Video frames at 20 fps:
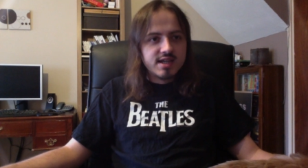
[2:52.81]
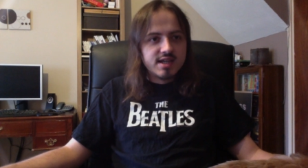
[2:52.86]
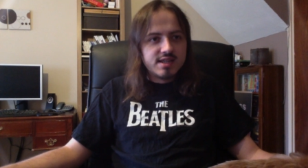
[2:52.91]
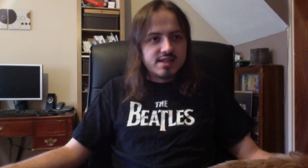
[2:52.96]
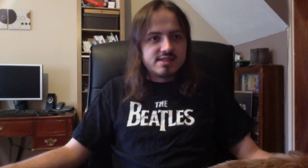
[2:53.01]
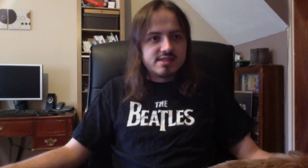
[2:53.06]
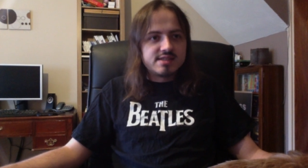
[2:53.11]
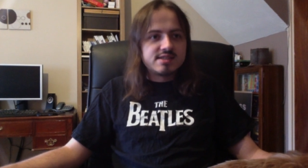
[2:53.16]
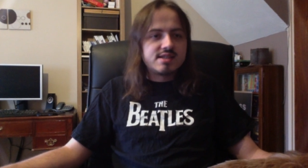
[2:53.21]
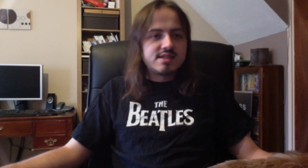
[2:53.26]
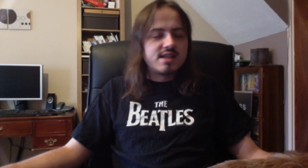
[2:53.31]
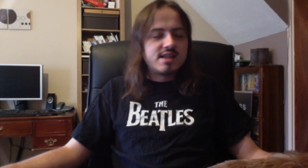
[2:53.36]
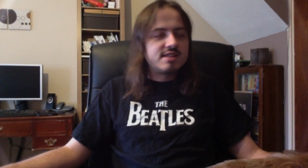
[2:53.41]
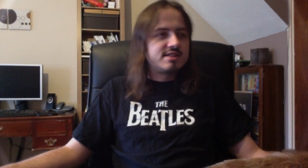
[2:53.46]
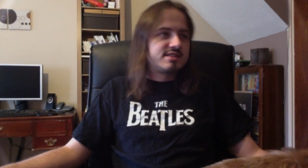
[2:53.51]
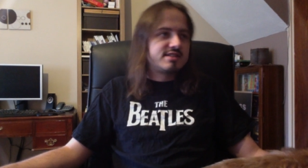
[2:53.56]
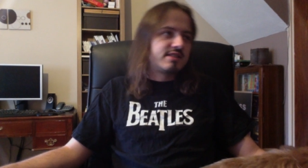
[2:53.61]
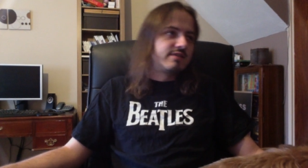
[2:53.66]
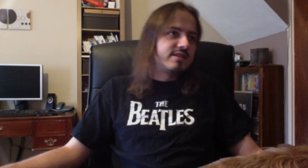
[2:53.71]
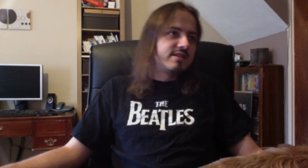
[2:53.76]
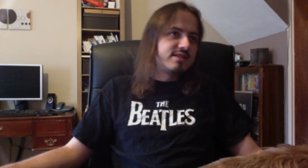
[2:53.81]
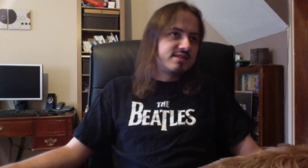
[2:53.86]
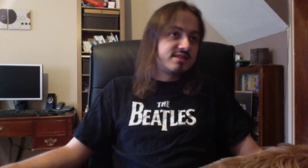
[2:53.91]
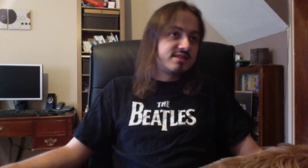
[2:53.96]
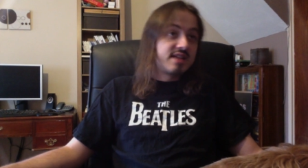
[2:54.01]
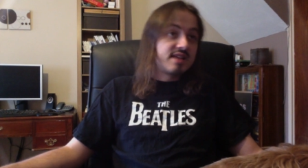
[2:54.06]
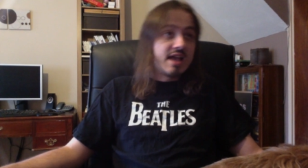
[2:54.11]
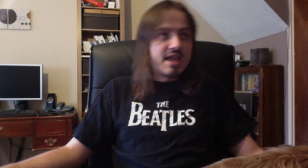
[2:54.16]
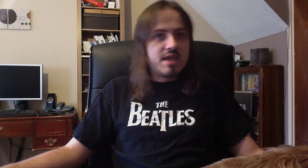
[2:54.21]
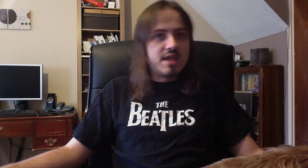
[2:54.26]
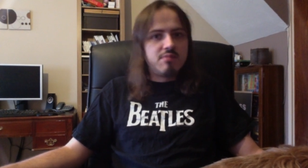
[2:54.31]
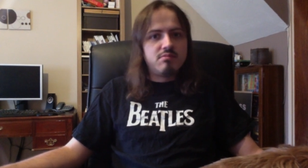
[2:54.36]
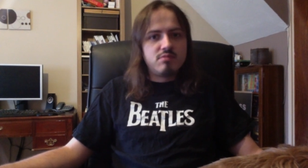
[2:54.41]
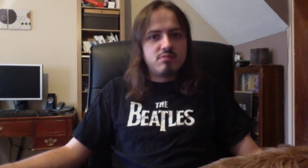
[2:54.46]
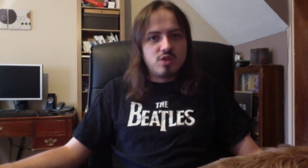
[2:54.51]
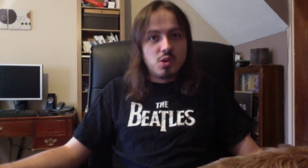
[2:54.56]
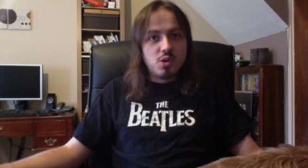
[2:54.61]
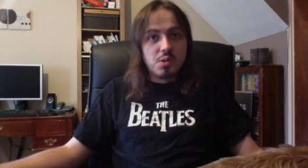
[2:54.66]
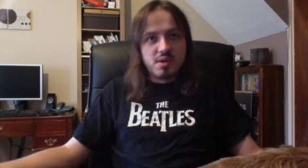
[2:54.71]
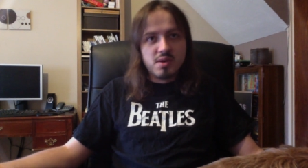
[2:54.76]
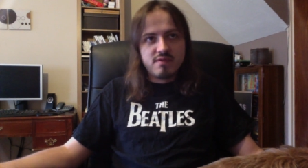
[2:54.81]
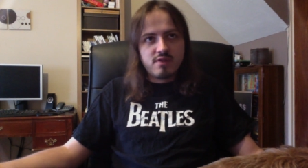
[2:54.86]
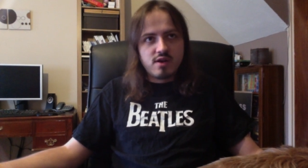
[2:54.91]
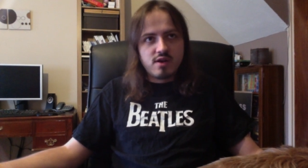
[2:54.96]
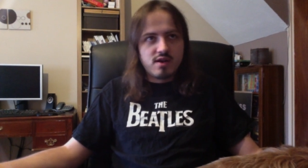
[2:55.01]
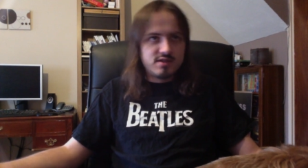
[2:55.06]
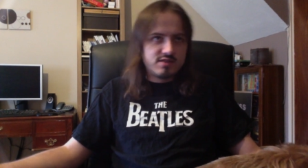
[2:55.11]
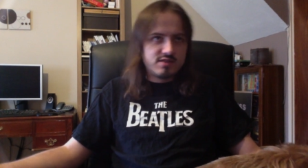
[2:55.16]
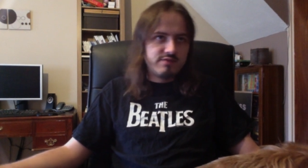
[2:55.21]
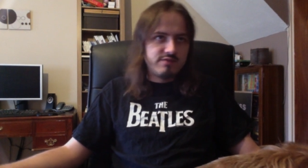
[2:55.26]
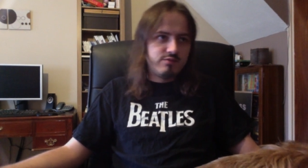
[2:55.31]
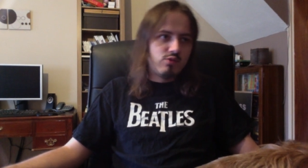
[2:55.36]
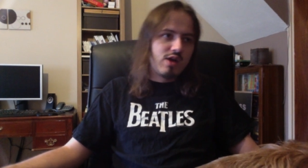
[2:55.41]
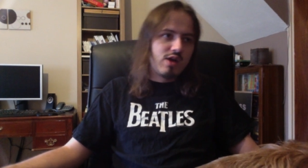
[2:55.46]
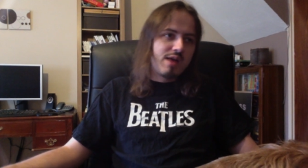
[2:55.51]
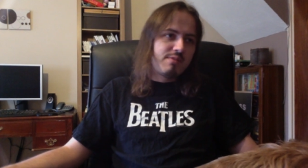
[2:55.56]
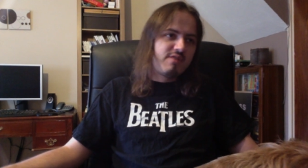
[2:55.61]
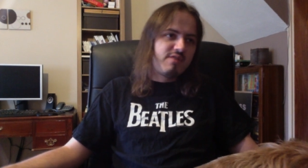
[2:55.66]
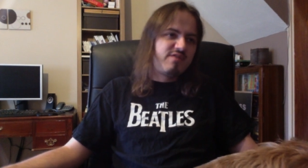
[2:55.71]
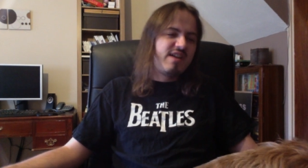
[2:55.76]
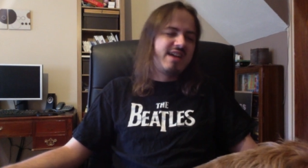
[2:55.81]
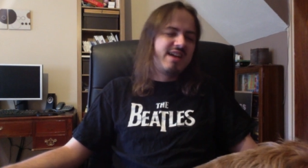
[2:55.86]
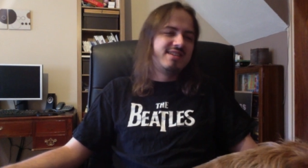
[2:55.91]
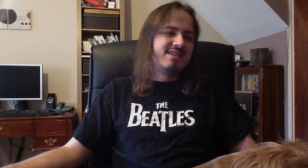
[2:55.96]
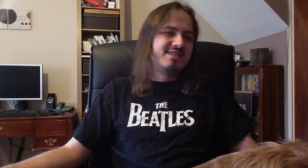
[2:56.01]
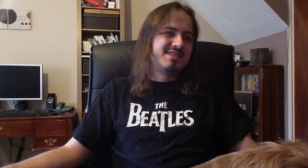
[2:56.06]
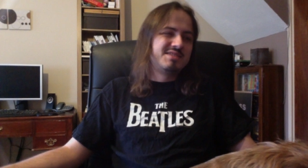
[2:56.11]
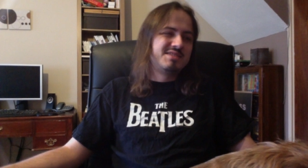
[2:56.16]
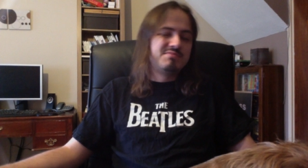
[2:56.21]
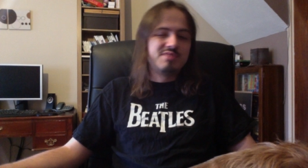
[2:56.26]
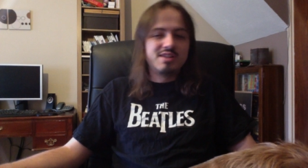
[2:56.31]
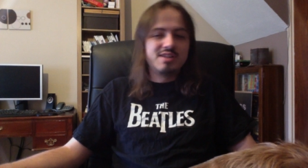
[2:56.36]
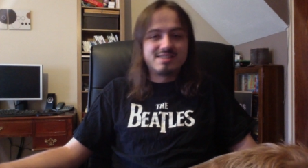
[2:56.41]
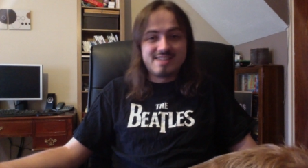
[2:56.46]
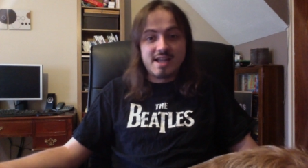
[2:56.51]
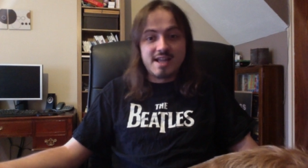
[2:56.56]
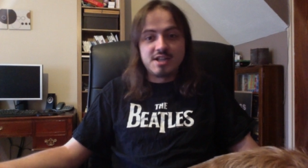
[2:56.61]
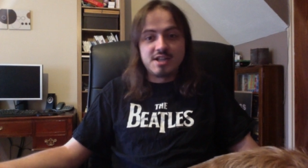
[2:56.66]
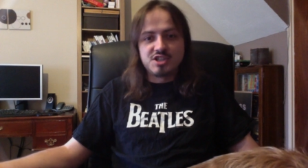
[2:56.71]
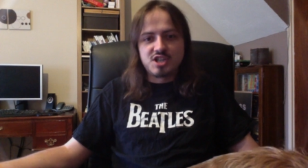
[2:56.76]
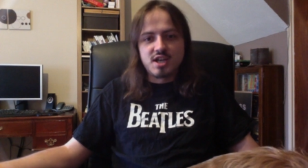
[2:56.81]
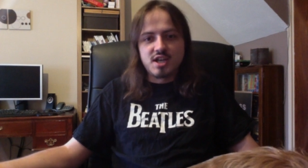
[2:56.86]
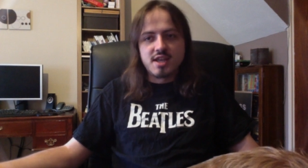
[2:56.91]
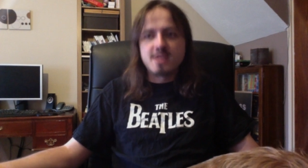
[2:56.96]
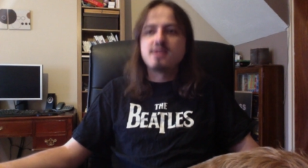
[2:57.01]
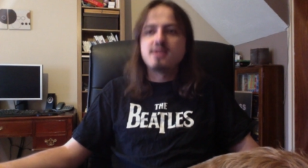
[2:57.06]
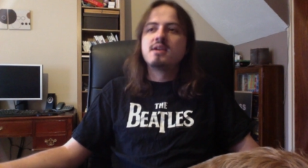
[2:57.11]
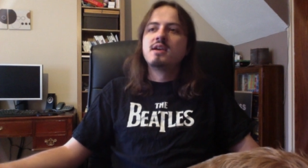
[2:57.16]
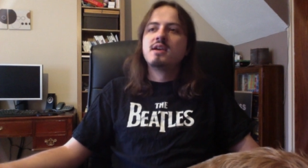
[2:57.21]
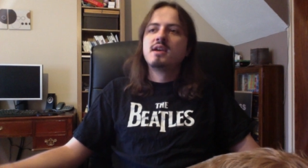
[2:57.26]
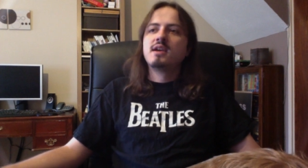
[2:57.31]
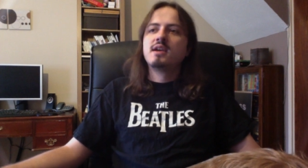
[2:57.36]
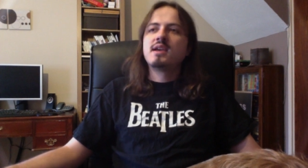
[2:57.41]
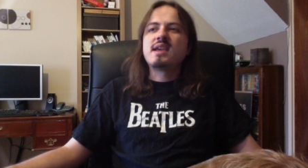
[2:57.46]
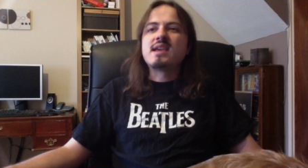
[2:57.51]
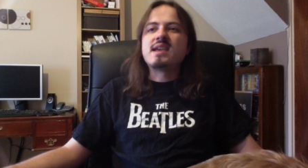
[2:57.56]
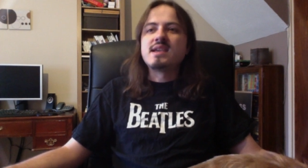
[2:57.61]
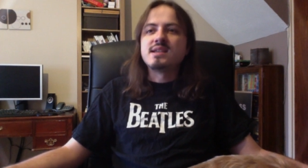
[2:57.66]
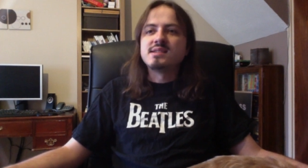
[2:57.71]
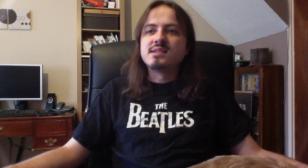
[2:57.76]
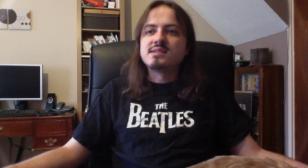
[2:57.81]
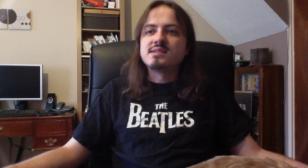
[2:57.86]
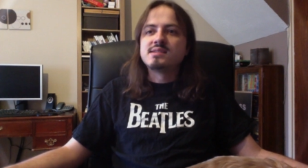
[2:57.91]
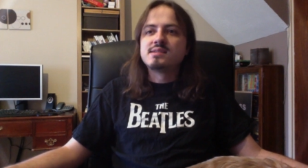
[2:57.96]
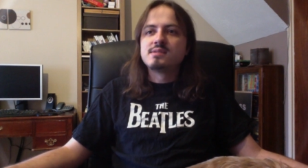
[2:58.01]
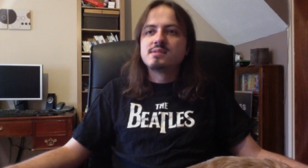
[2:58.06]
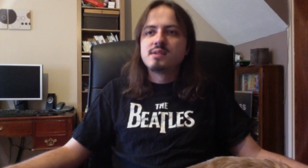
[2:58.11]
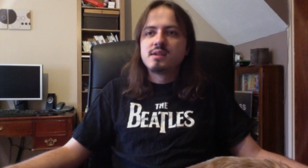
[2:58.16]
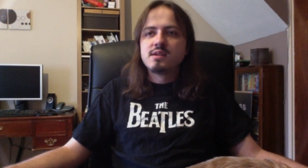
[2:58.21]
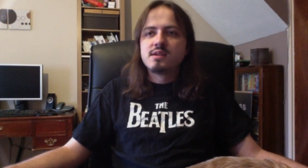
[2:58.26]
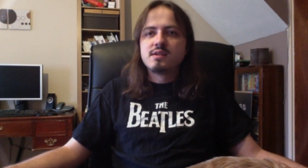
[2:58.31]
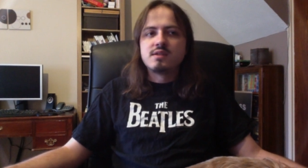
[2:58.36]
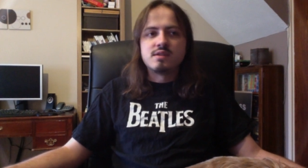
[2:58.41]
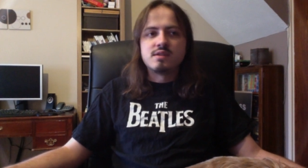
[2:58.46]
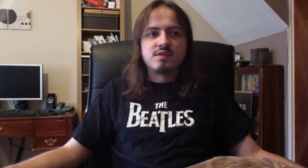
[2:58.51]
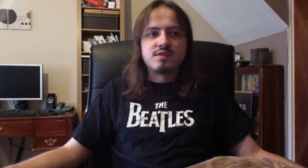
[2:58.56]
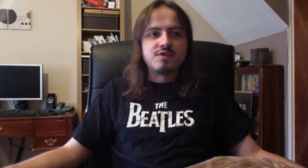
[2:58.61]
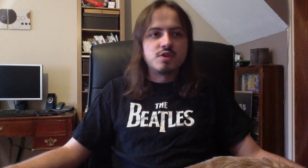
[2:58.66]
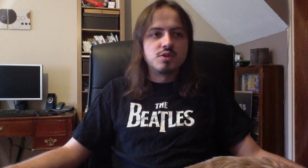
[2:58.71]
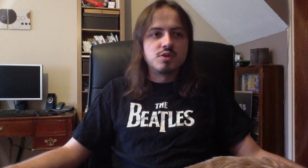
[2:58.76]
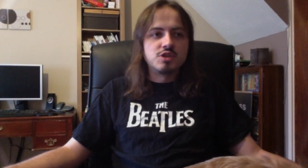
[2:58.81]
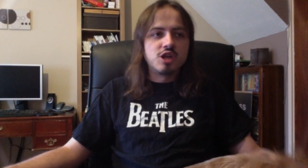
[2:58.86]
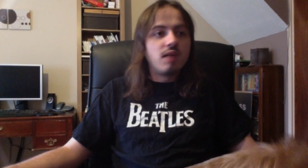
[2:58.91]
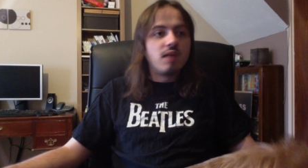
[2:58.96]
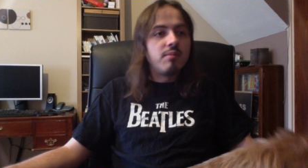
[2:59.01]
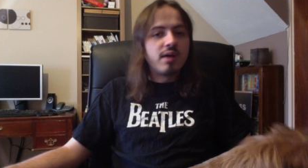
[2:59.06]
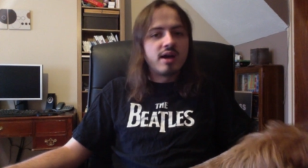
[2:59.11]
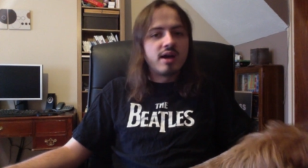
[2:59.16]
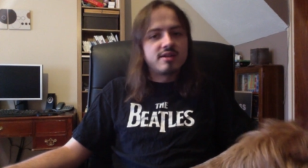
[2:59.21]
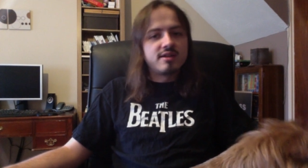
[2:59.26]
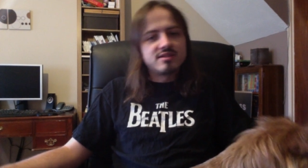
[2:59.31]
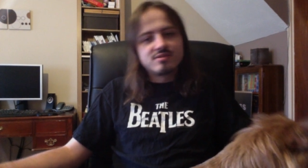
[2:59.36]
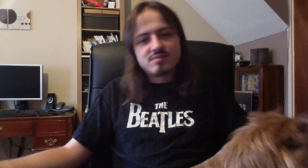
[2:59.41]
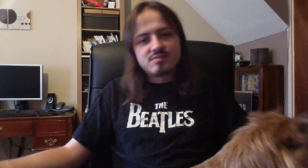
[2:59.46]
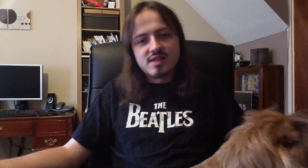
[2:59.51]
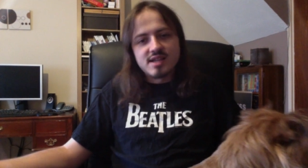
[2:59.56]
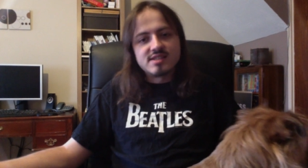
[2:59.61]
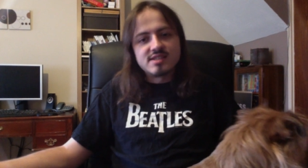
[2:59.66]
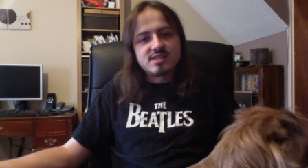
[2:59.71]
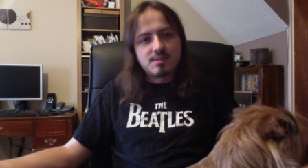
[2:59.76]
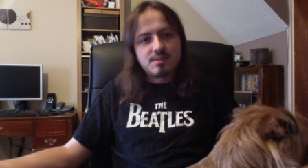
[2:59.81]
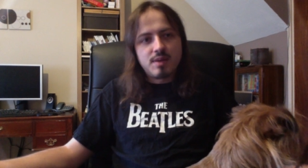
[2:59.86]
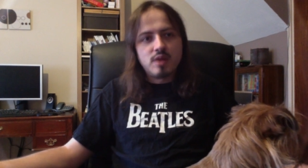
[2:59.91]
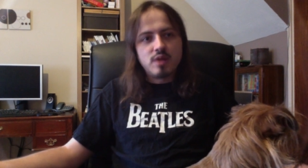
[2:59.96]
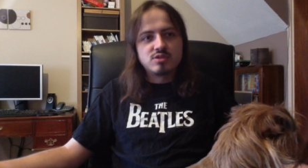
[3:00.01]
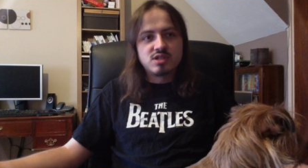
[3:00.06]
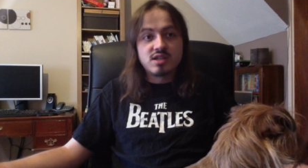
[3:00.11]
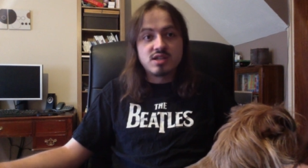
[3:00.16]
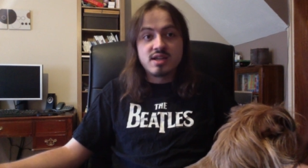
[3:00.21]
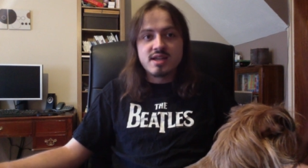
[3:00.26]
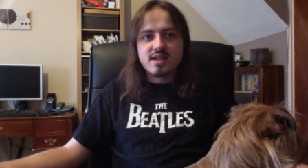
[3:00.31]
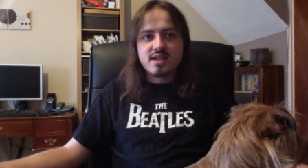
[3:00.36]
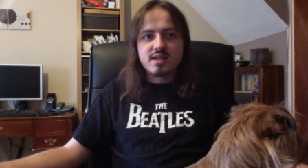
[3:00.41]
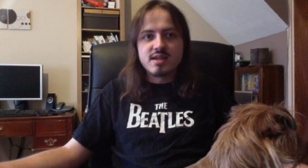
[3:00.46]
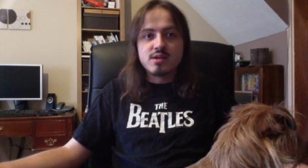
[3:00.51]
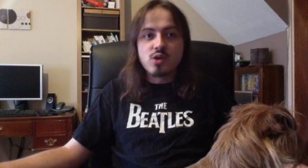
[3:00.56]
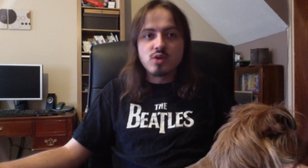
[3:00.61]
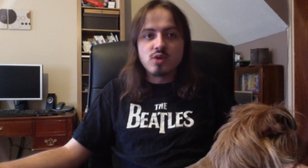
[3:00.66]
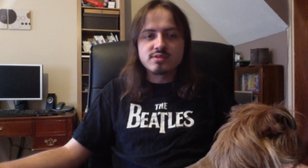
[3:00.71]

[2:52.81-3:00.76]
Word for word: This isn't necessarily the same universe of Warhammer Fantasy, but essentially is in the future, but it's supposedly not